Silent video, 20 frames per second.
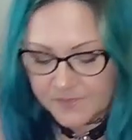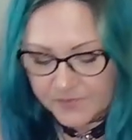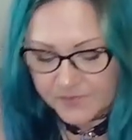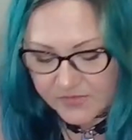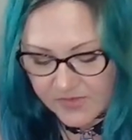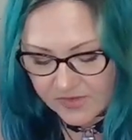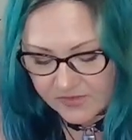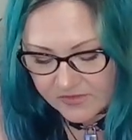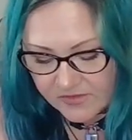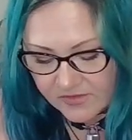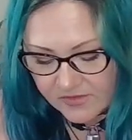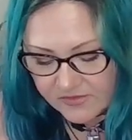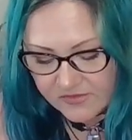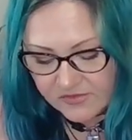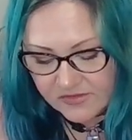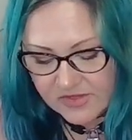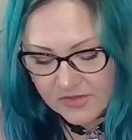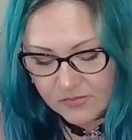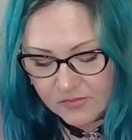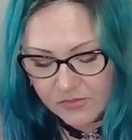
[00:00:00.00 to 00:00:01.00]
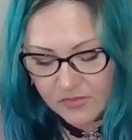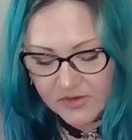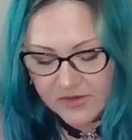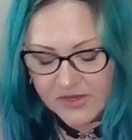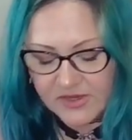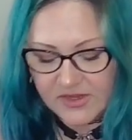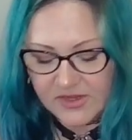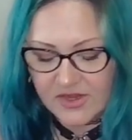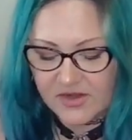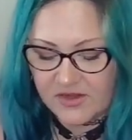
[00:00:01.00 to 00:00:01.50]
As long as you keep
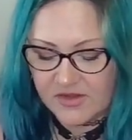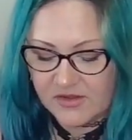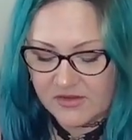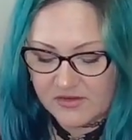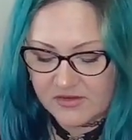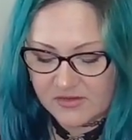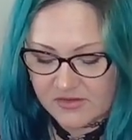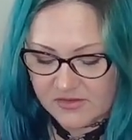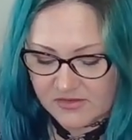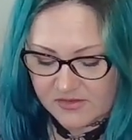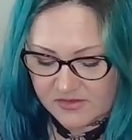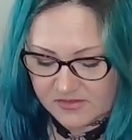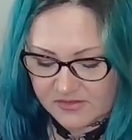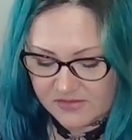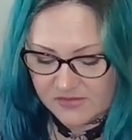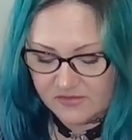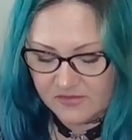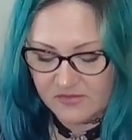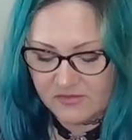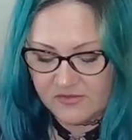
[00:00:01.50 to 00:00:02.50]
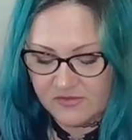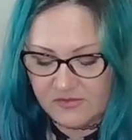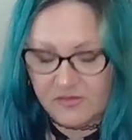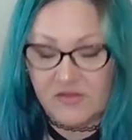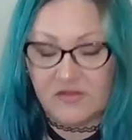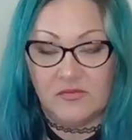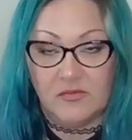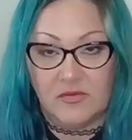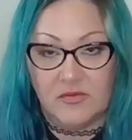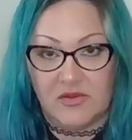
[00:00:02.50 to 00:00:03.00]
working at it, there's always a
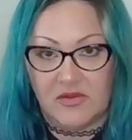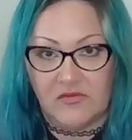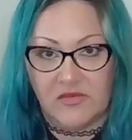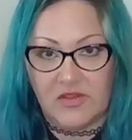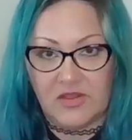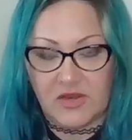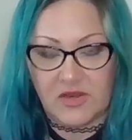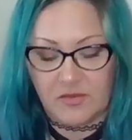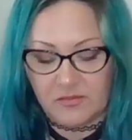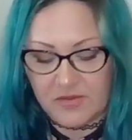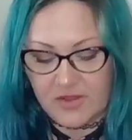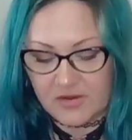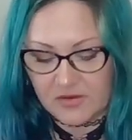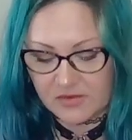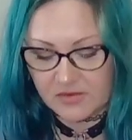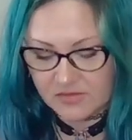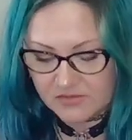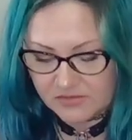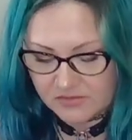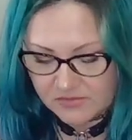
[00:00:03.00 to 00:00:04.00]
possibility of it getting better.